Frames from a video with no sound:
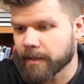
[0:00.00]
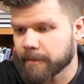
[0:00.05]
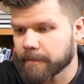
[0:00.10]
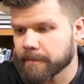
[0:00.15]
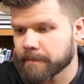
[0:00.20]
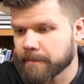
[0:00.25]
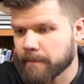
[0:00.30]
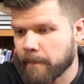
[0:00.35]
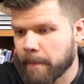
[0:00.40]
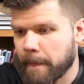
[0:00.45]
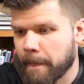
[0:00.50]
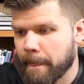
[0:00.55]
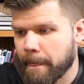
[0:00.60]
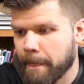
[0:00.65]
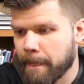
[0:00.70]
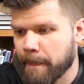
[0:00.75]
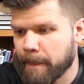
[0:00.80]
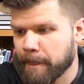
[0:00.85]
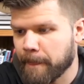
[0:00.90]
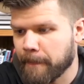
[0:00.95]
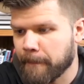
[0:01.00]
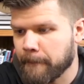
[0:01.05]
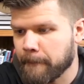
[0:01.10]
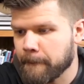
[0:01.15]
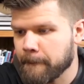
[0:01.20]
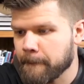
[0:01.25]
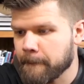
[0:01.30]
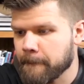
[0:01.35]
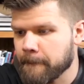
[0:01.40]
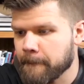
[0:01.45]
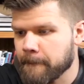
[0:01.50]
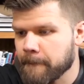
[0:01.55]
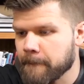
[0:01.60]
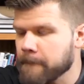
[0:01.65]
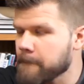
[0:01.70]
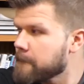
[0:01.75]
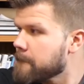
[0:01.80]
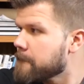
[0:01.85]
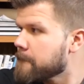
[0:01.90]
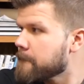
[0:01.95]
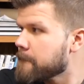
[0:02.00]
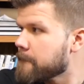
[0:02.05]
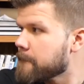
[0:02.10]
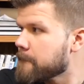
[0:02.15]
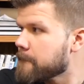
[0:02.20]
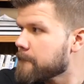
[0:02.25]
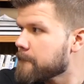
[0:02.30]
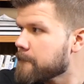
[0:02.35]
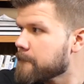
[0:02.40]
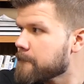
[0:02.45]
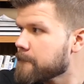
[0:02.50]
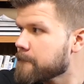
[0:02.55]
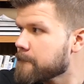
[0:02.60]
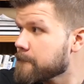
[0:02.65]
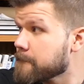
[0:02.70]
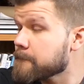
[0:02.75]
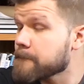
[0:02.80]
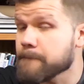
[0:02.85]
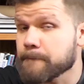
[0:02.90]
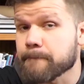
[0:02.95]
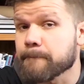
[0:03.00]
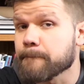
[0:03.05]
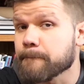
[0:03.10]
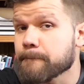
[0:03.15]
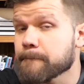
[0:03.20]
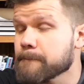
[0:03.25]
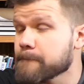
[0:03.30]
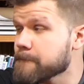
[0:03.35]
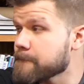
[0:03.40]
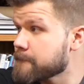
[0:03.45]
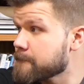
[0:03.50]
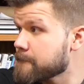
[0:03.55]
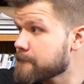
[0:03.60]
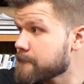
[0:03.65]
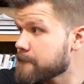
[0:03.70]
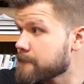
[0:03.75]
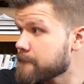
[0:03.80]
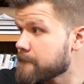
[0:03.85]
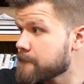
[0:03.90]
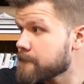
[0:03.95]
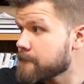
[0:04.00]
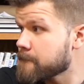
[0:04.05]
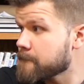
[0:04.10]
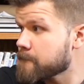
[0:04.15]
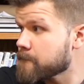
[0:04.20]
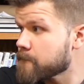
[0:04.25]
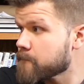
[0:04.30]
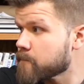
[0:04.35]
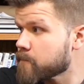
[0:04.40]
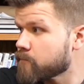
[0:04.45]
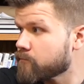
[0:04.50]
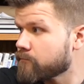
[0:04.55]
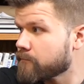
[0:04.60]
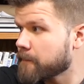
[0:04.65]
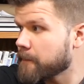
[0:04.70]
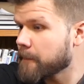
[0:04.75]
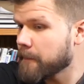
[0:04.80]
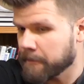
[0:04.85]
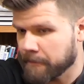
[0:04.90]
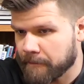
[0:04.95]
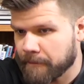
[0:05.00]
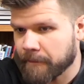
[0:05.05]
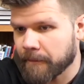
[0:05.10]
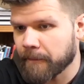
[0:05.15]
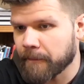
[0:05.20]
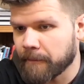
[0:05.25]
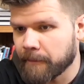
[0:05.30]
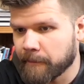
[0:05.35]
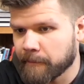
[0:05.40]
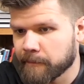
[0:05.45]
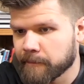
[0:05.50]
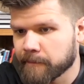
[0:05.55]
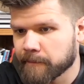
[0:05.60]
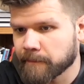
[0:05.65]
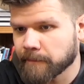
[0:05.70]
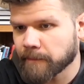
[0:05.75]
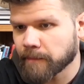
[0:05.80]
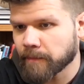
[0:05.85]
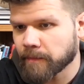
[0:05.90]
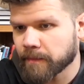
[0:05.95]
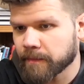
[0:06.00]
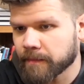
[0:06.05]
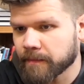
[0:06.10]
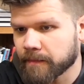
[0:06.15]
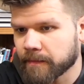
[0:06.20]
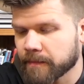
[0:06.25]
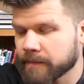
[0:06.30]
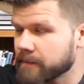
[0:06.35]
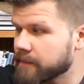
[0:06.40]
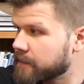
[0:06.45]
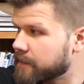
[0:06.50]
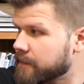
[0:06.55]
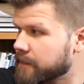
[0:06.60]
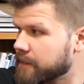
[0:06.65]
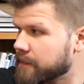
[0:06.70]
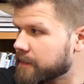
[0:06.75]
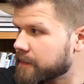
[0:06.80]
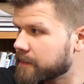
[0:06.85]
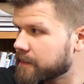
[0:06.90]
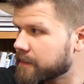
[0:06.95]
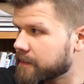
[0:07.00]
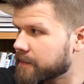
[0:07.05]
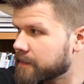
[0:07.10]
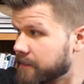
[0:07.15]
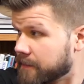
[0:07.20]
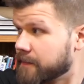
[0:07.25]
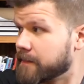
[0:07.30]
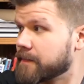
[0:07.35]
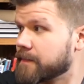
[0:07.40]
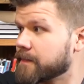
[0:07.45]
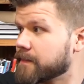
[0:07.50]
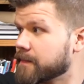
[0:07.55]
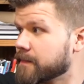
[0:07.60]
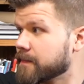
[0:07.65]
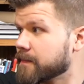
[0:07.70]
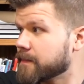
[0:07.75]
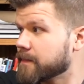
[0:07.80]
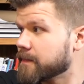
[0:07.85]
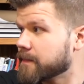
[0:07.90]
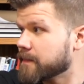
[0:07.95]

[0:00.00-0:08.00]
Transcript: [no speech]